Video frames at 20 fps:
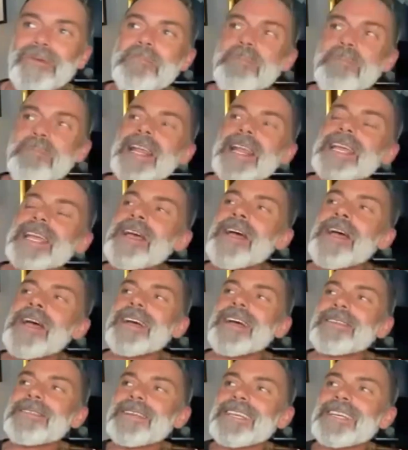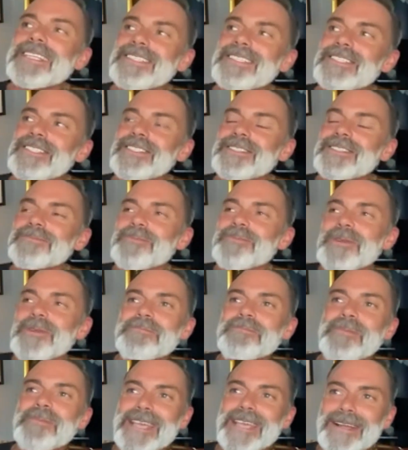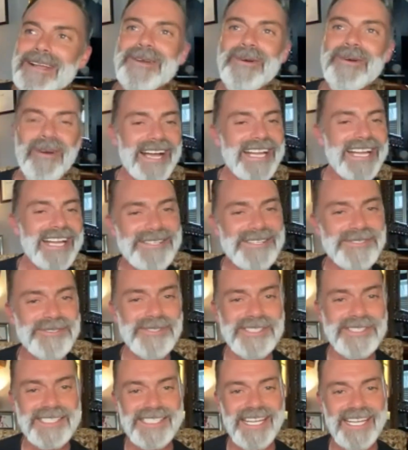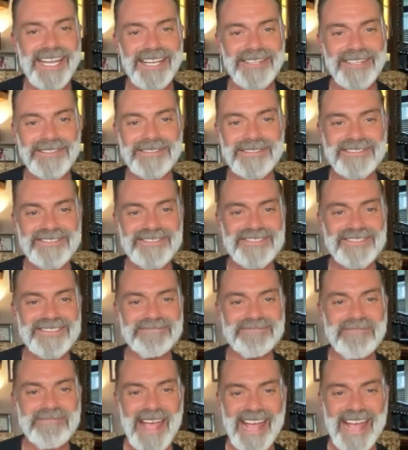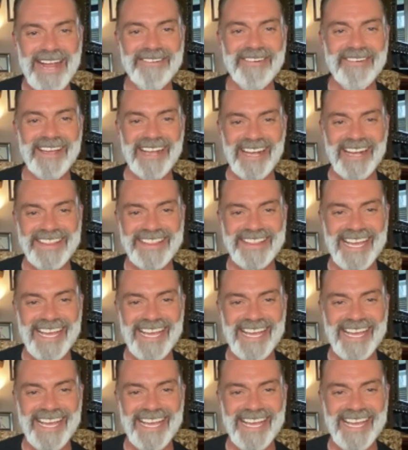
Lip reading: and Billy would be quite an interesting pairing. I think.